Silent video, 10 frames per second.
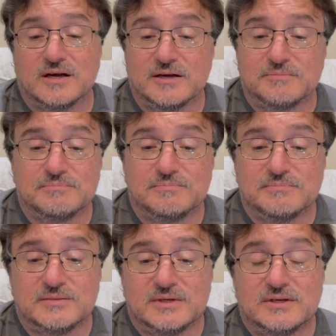Uh, um,
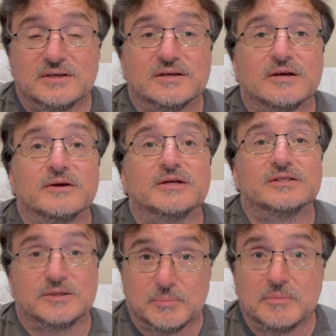
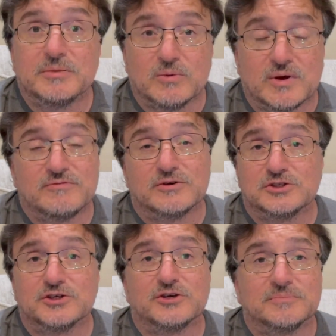it's a bumpy one for
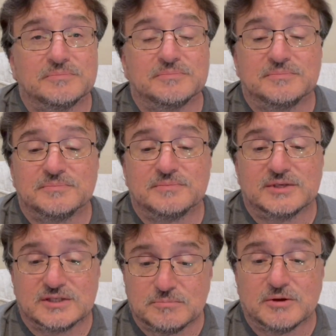sure.
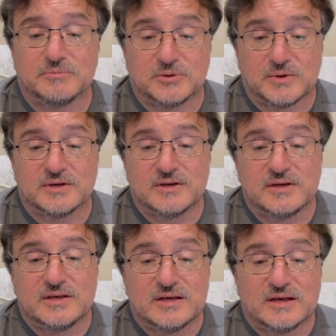It's a bumpy one.
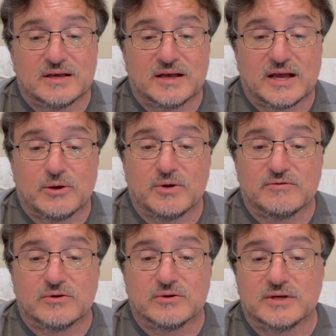
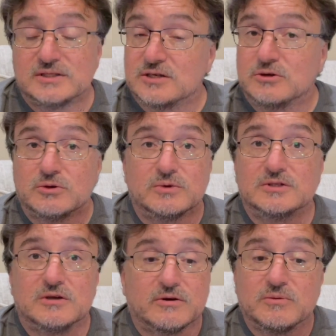However, it's a good one
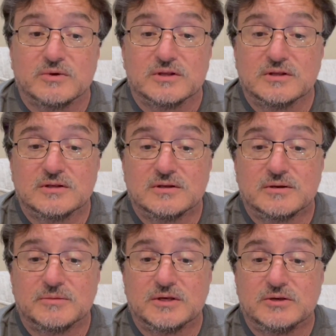to learn with. I
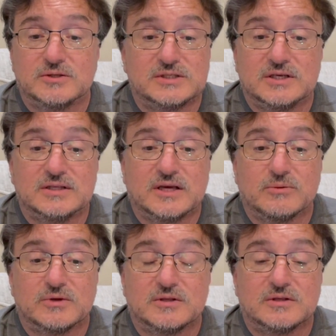mean, you see that
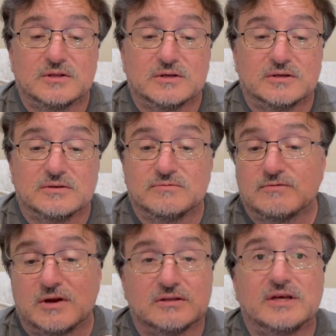with the
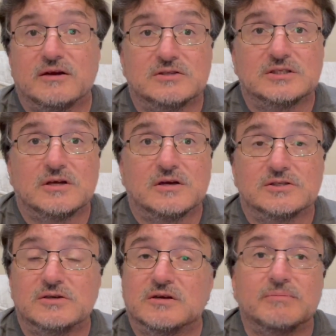volatile
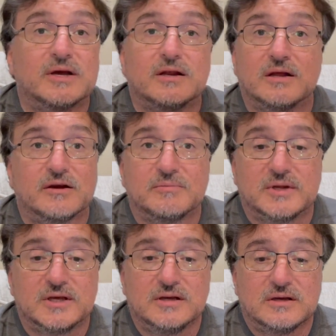stocks, you can make a lot of
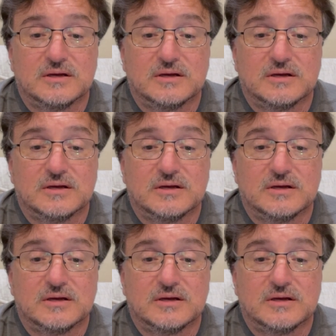money.